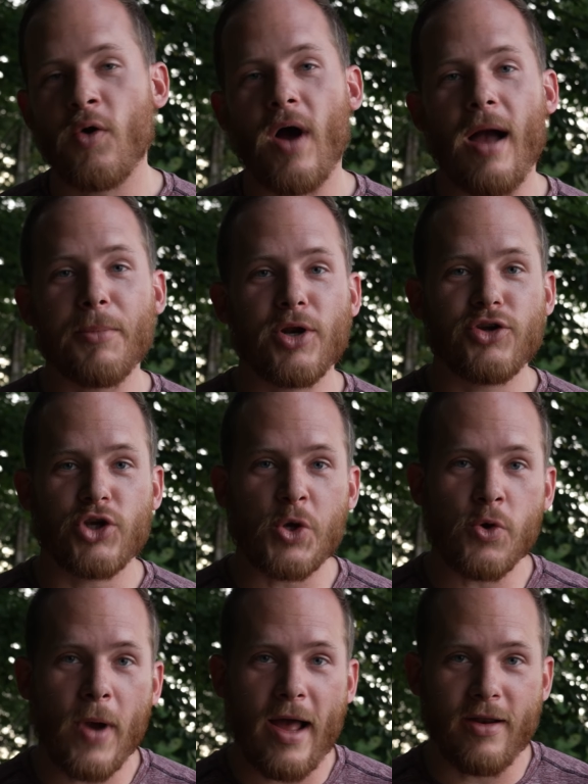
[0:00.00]
I'm gonna show
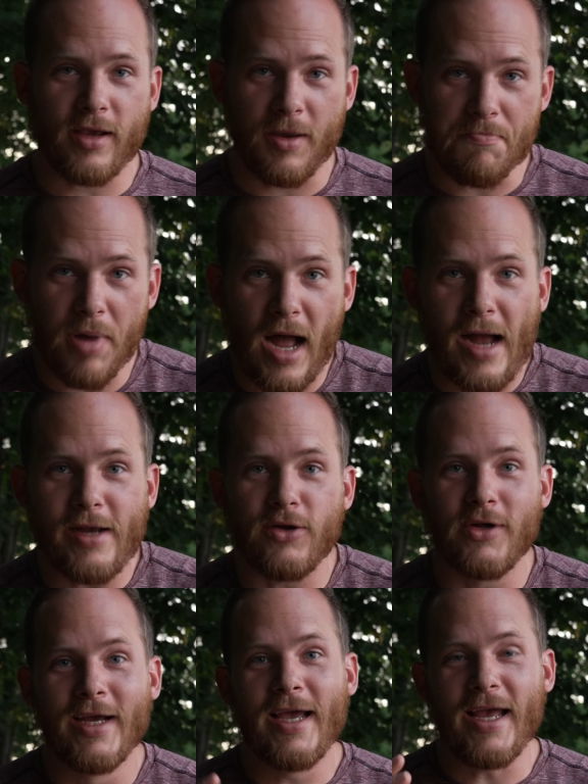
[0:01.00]
you how to
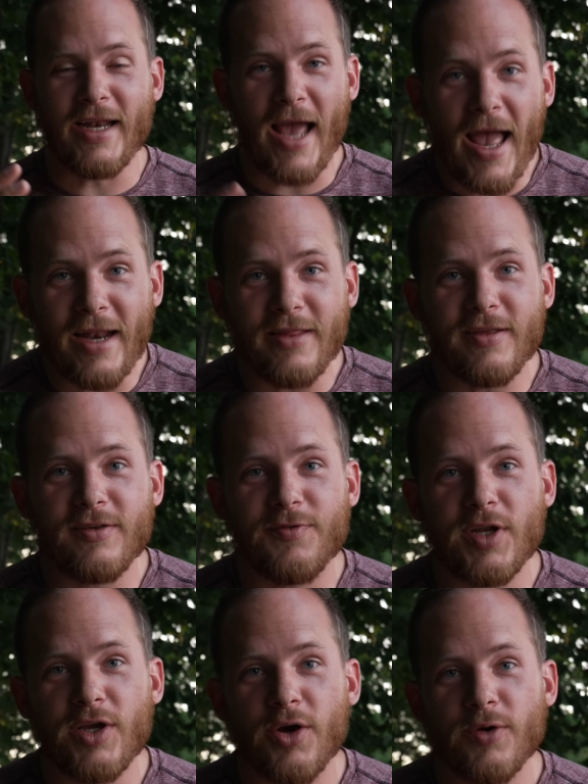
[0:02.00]
compile and edit these
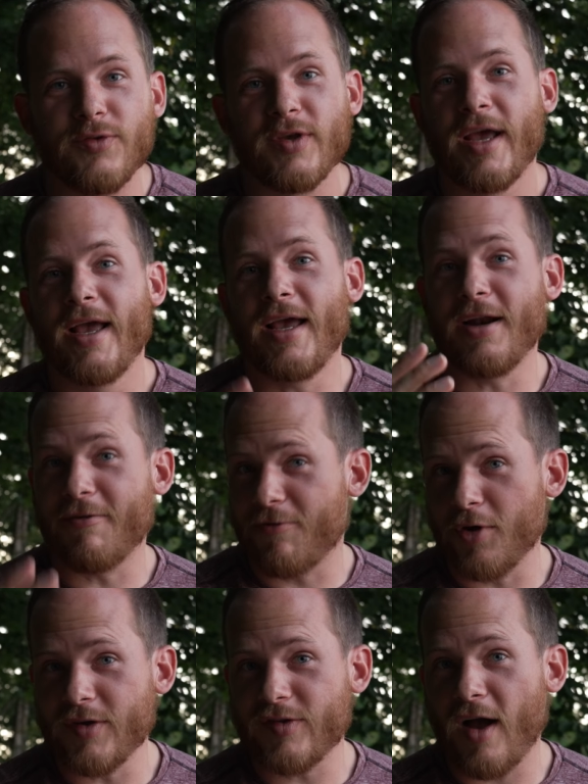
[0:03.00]
videos in a
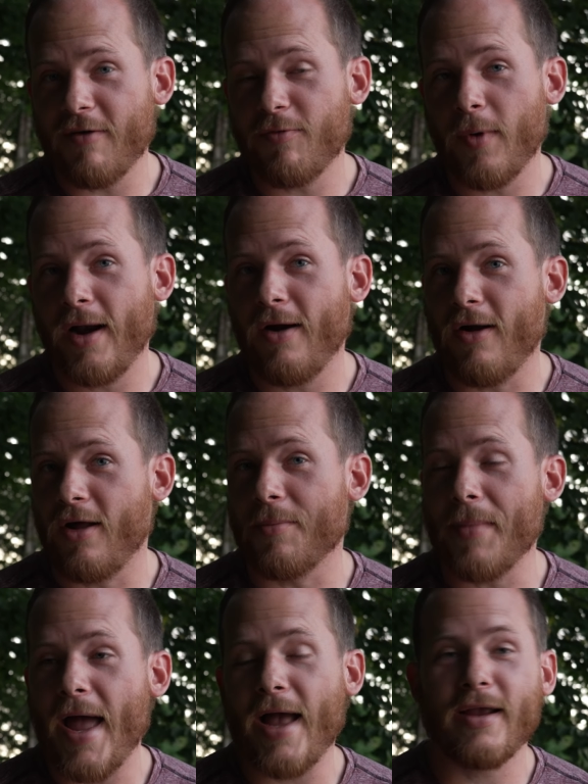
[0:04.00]
free software on a
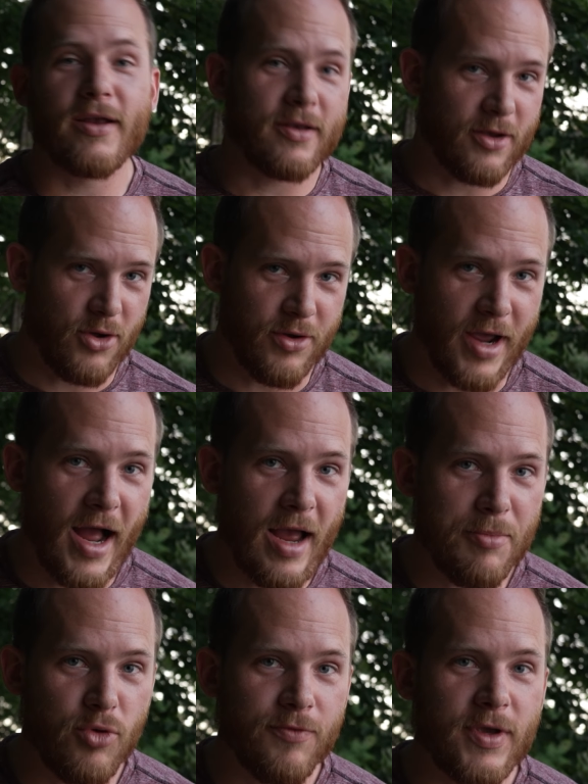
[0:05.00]
Mac called
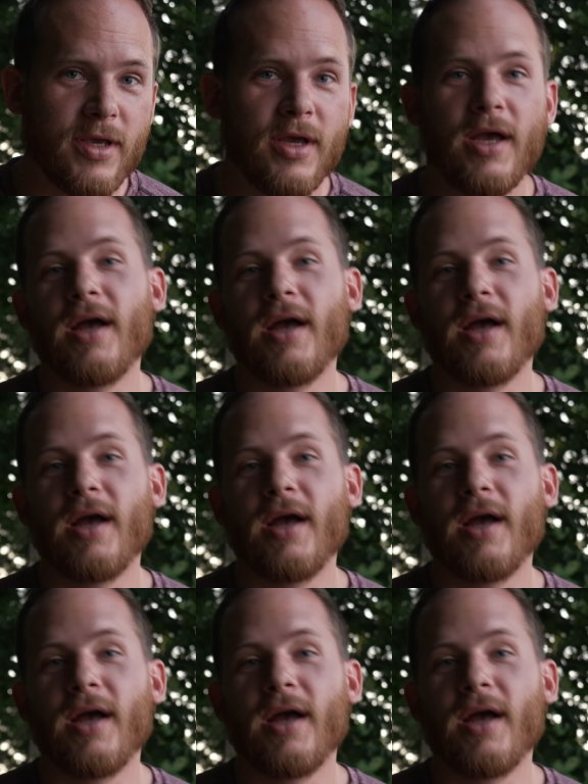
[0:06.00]
iMovie,